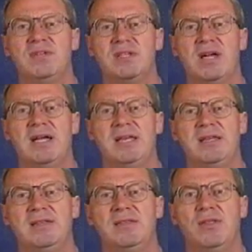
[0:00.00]
in
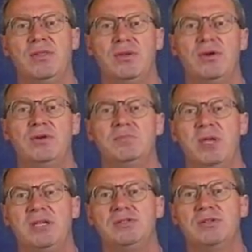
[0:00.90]
guiding the third
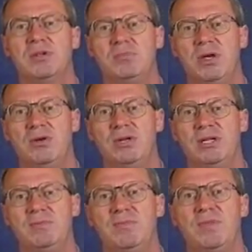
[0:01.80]
major component